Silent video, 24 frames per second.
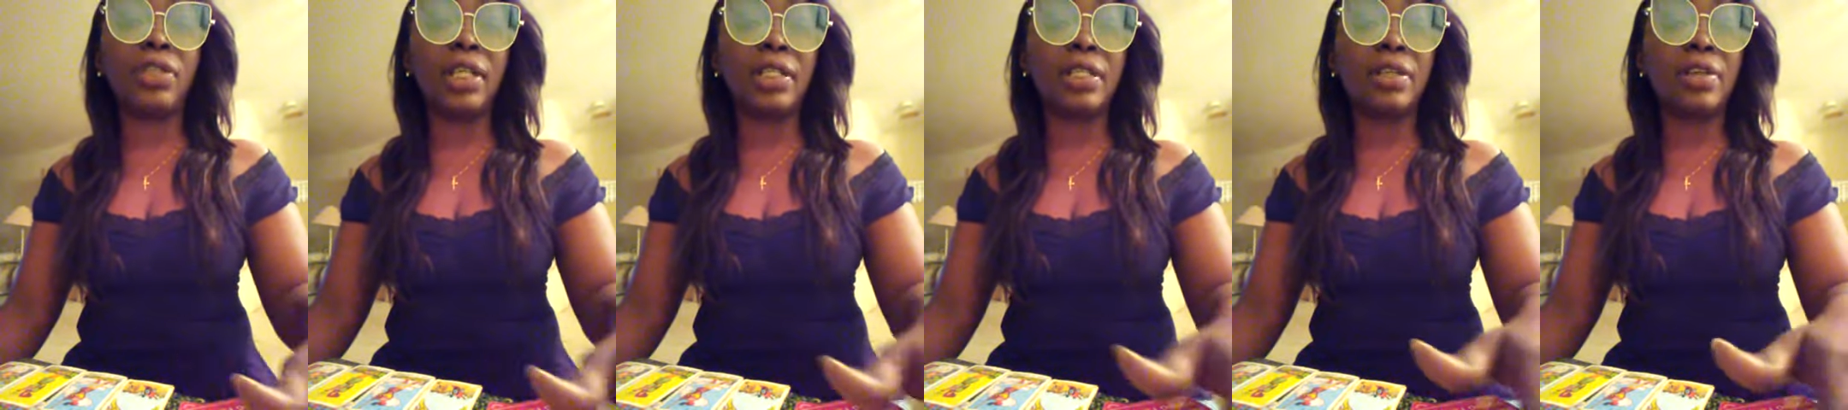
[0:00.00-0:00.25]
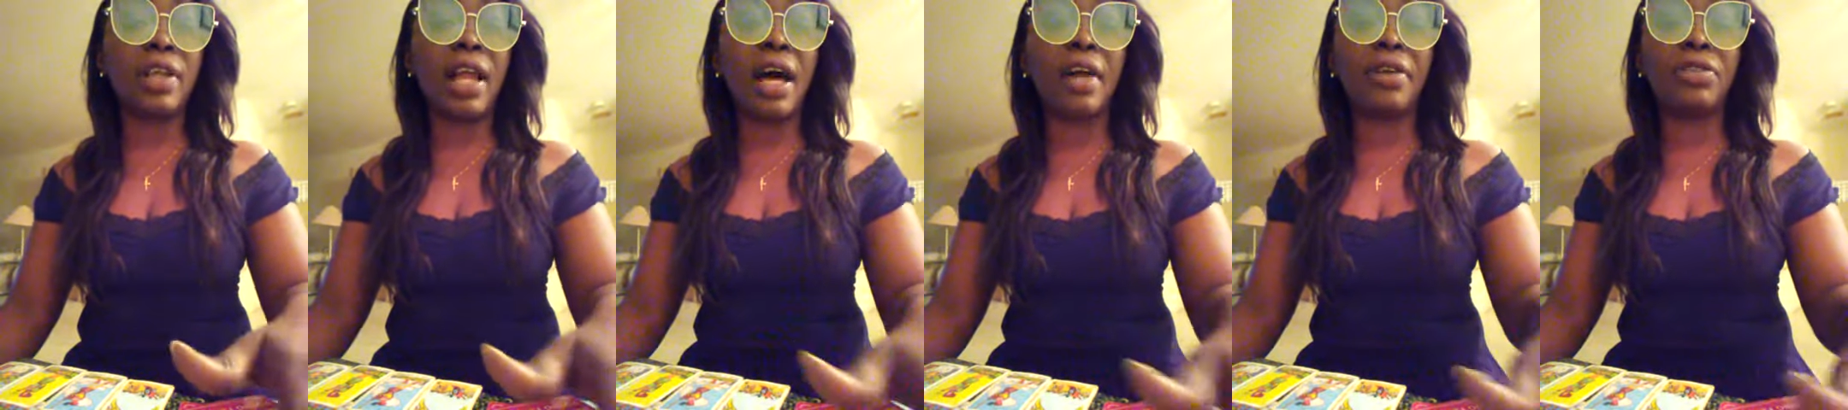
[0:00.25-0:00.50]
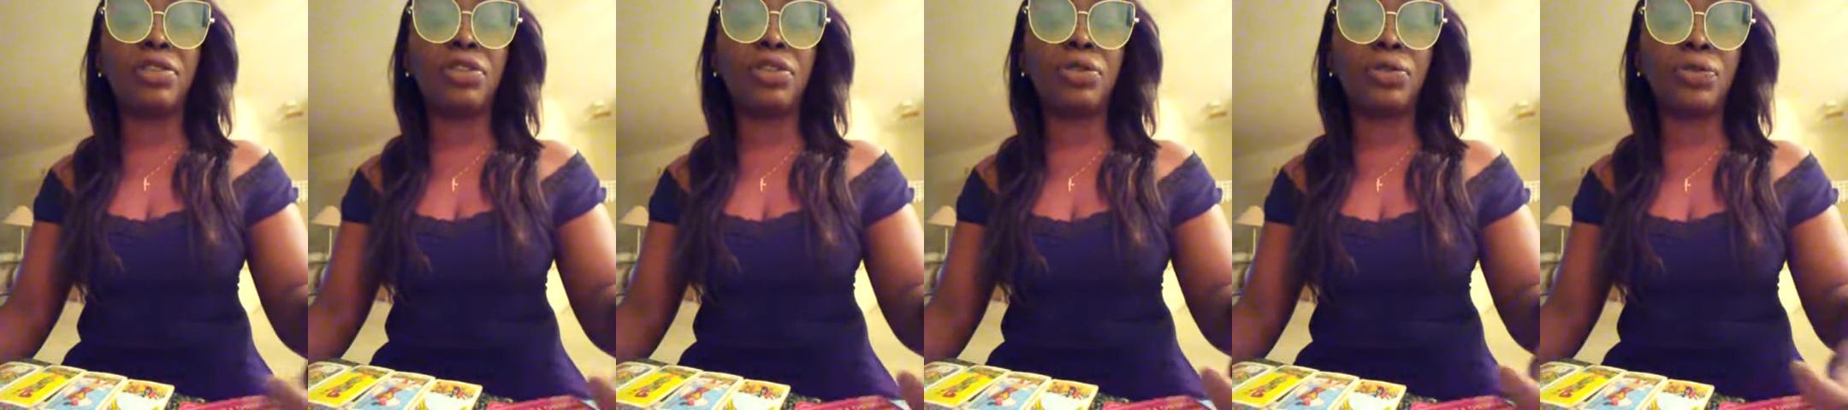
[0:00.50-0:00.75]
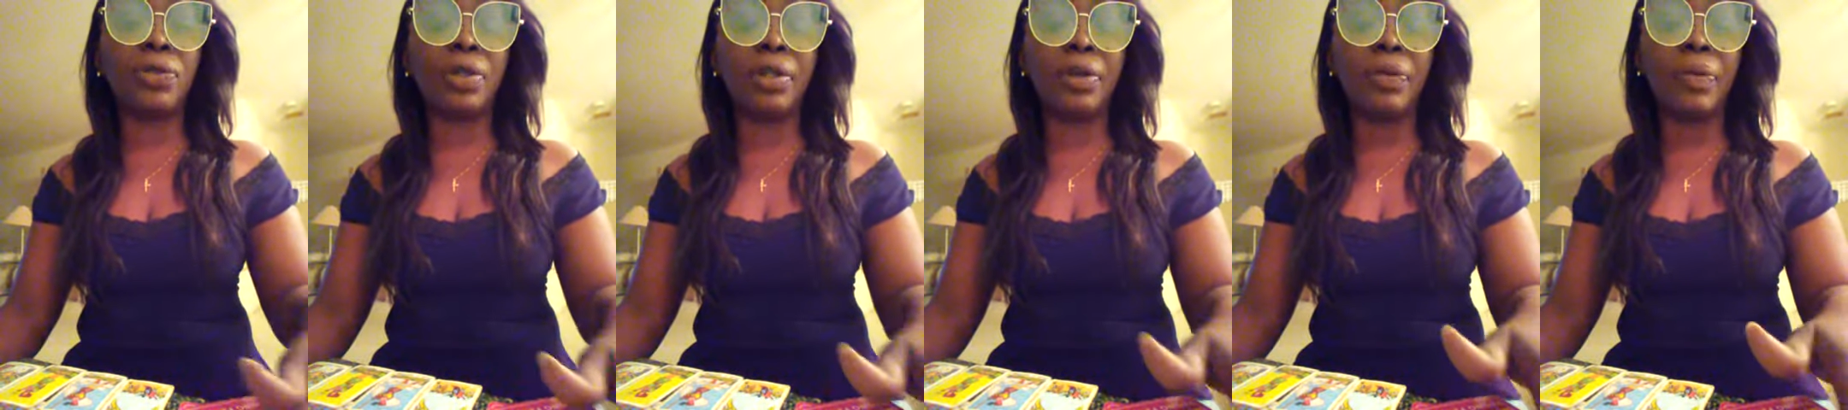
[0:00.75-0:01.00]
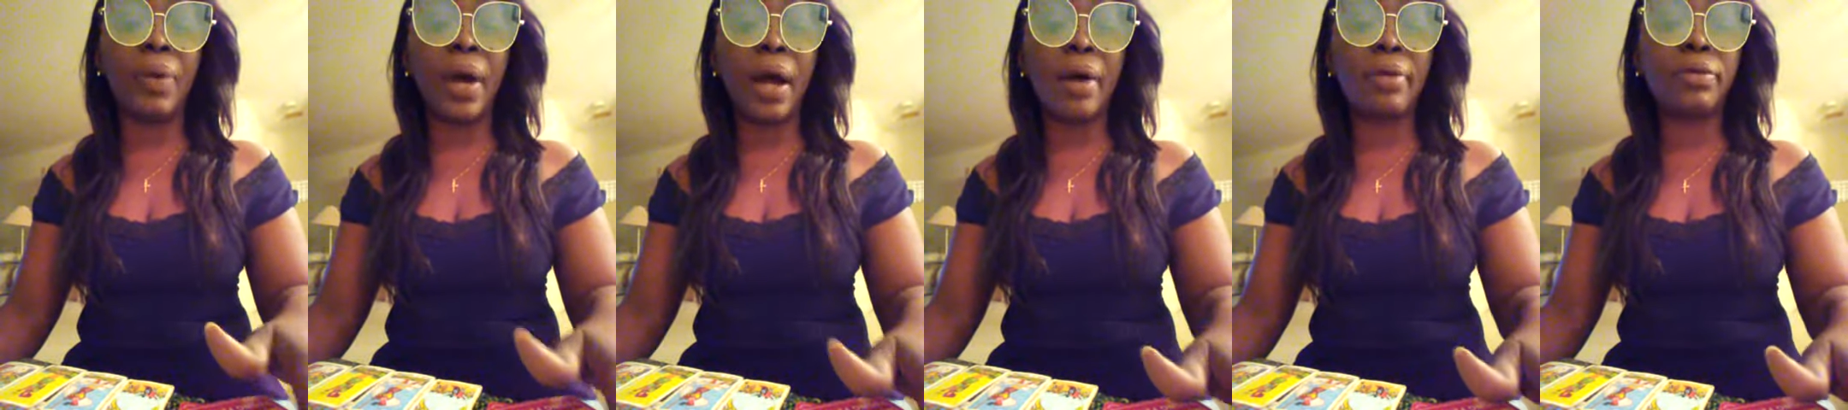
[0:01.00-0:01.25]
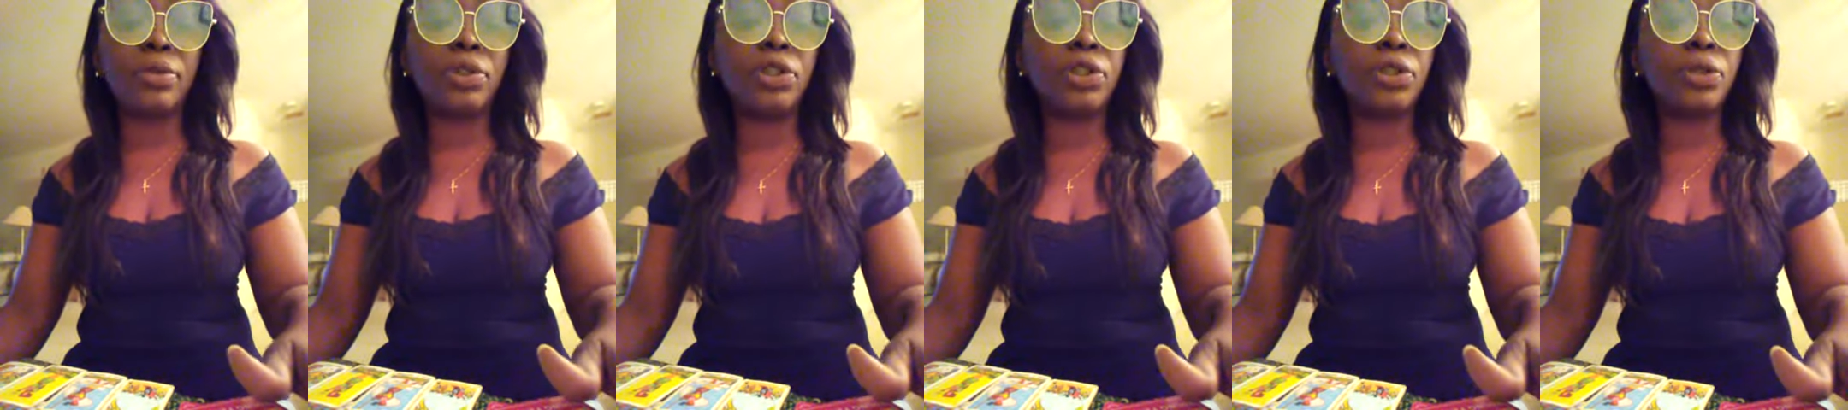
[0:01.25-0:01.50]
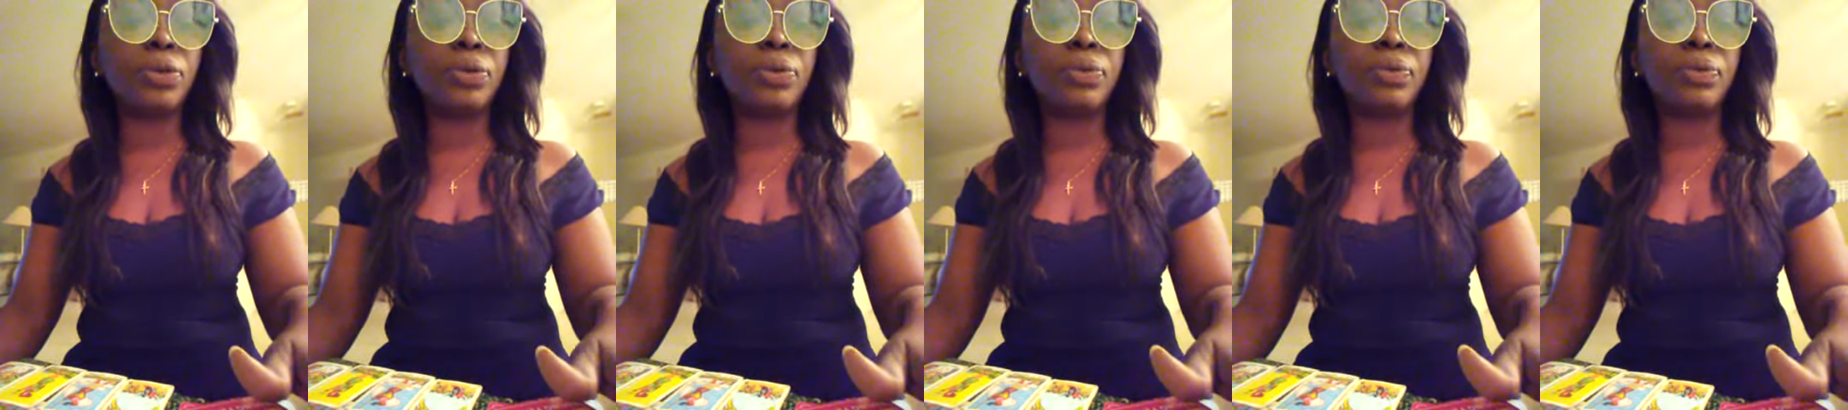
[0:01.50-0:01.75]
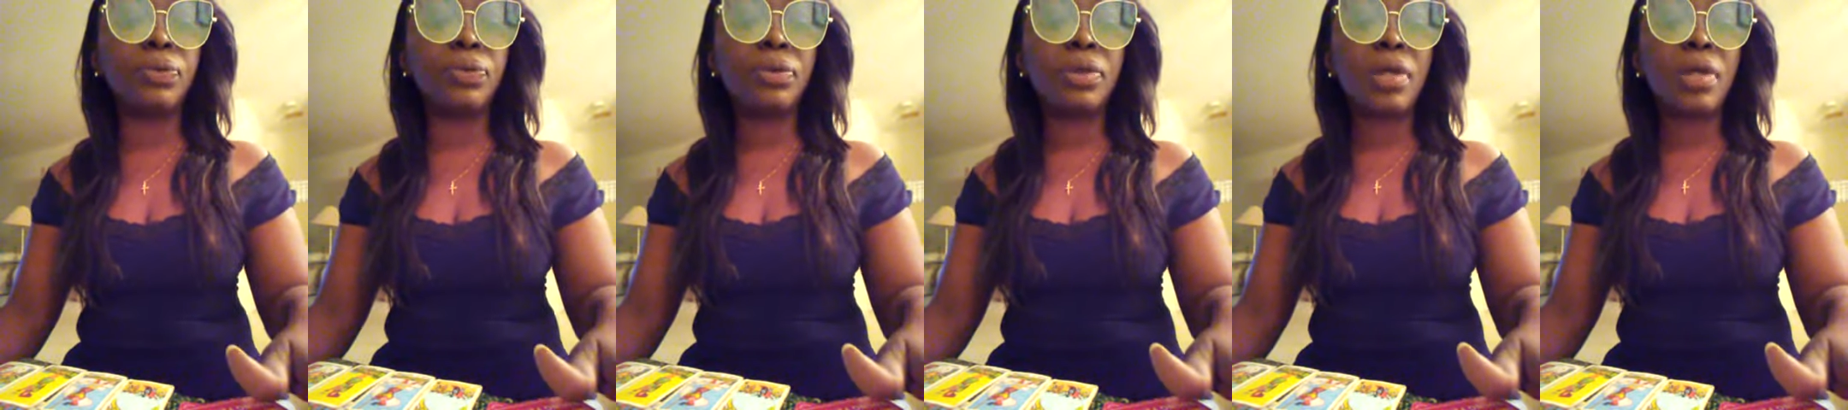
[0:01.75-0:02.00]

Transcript: There's a lot of children around you.